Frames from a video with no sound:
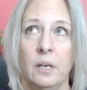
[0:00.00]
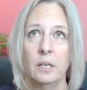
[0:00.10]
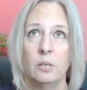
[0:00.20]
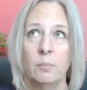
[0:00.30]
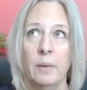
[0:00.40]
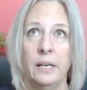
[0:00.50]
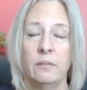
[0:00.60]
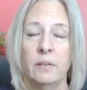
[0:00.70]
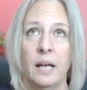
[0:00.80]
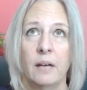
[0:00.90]
You might
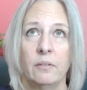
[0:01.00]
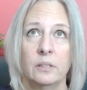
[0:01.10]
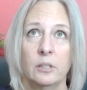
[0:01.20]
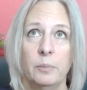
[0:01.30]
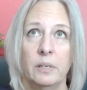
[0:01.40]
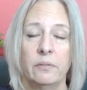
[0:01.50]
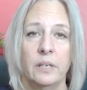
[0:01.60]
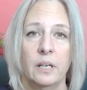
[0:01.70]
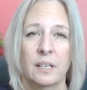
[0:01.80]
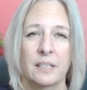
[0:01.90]
even have a little bit of
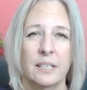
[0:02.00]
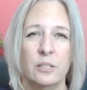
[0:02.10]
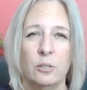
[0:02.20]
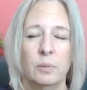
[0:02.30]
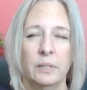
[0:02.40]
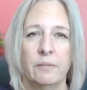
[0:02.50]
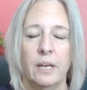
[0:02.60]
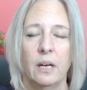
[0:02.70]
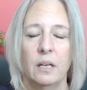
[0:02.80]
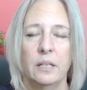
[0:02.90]
vanilla, because I do believe
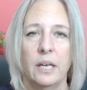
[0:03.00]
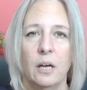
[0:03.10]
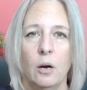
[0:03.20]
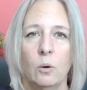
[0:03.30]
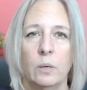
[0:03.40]
they oak.